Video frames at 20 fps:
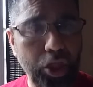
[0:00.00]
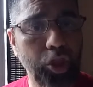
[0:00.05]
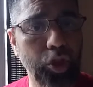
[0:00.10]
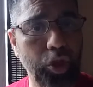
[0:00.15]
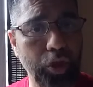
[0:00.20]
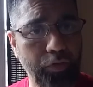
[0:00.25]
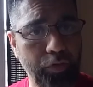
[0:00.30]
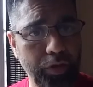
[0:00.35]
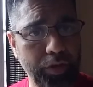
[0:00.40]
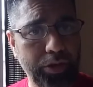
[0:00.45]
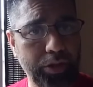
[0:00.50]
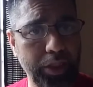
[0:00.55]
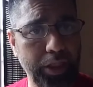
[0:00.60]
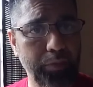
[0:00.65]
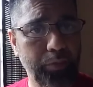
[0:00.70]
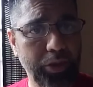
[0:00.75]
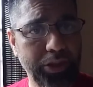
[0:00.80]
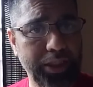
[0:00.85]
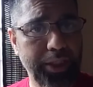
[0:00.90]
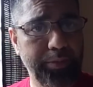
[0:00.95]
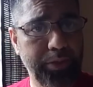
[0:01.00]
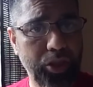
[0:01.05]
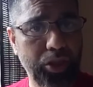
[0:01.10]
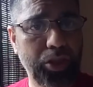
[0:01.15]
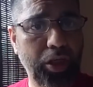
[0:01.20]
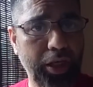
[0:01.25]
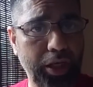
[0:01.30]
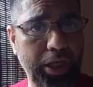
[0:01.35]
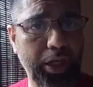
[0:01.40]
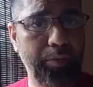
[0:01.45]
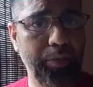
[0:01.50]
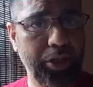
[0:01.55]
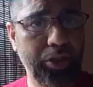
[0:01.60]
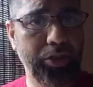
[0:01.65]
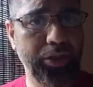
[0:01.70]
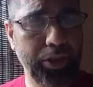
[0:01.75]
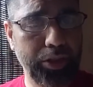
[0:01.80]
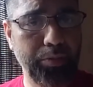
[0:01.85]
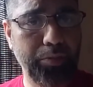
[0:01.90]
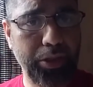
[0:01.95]
So if you see Muslims start coming to
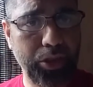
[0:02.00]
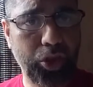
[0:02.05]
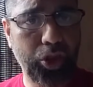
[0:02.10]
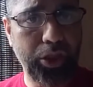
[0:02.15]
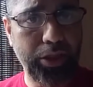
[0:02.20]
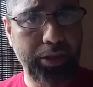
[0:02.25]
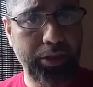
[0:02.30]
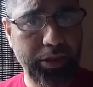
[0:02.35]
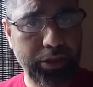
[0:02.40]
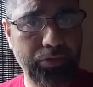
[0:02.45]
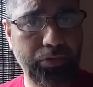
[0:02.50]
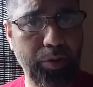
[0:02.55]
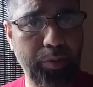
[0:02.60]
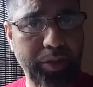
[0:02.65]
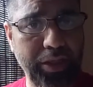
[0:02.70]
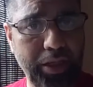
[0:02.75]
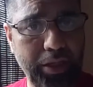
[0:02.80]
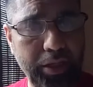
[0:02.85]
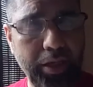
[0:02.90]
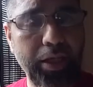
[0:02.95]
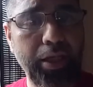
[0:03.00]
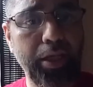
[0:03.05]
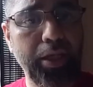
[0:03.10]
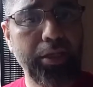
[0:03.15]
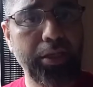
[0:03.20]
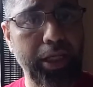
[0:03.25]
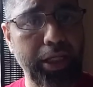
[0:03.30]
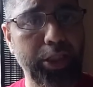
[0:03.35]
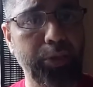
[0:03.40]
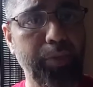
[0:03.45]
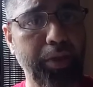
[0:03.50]
this masjid this Ramadan, that is